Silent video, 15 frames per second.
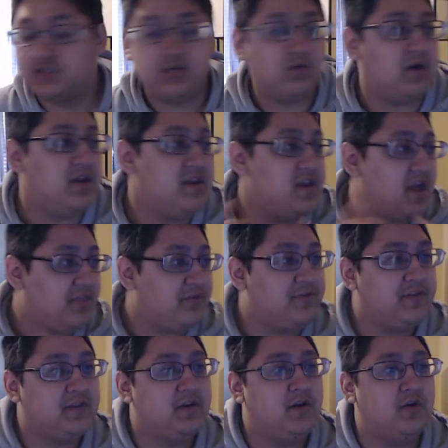So another
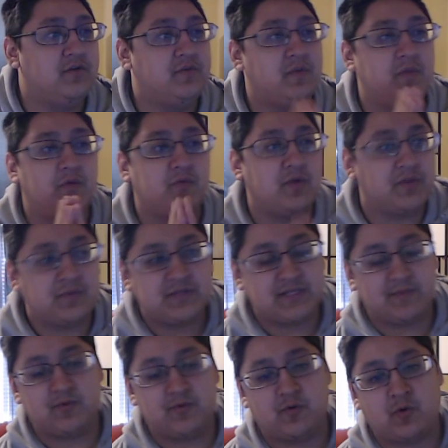thing to note, another
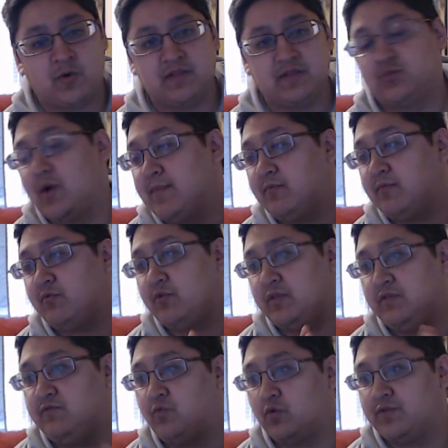reason I'm recording this right before
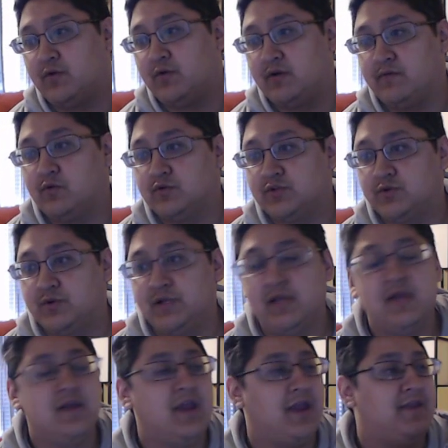the fourth year anniversary,
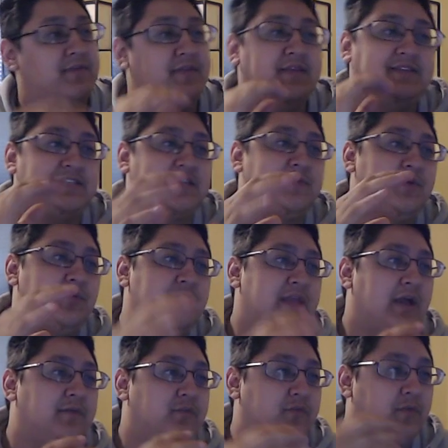and this is gonna be really
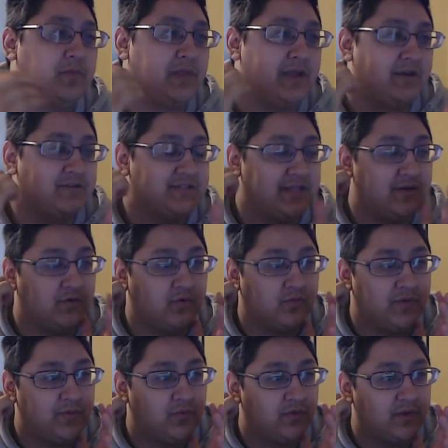helpful for players that are
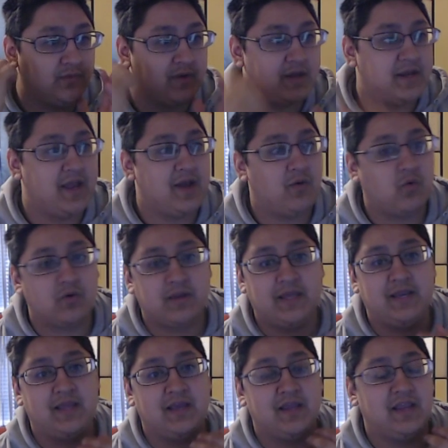re-rolling right now or
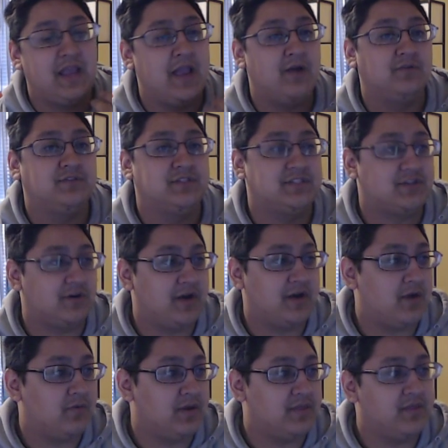getting an account to start
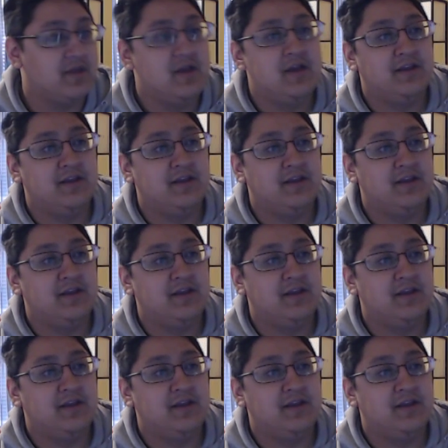out with.